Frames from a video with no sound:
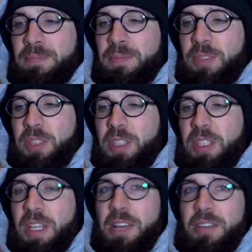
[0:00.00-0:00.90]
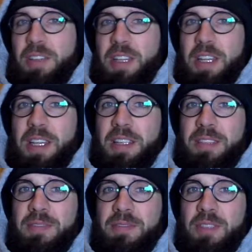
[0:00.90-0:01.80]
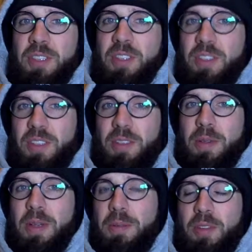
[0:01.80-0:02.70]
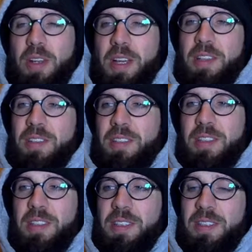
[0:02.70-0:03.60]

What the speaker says: It's chilly out today, as you can see the way I'm dressed.